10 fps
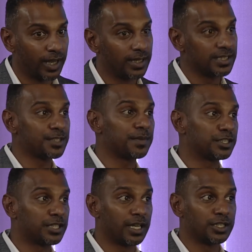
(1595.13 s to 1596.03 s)
this is my
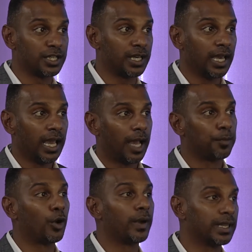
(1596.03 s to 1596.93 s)
strategy, I'm
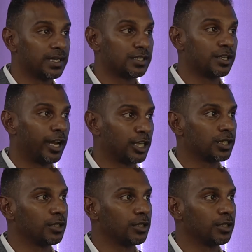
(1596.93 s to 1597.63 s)
going in this direction.